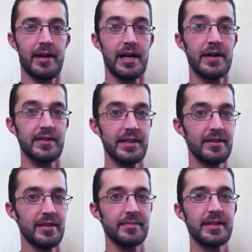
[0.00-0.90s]
I haven't
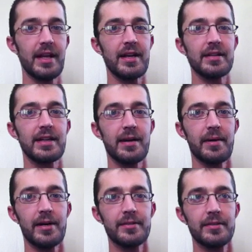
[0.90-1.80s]
either. I'm glad it came
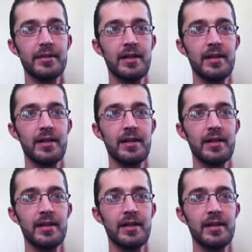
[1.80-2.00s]
out.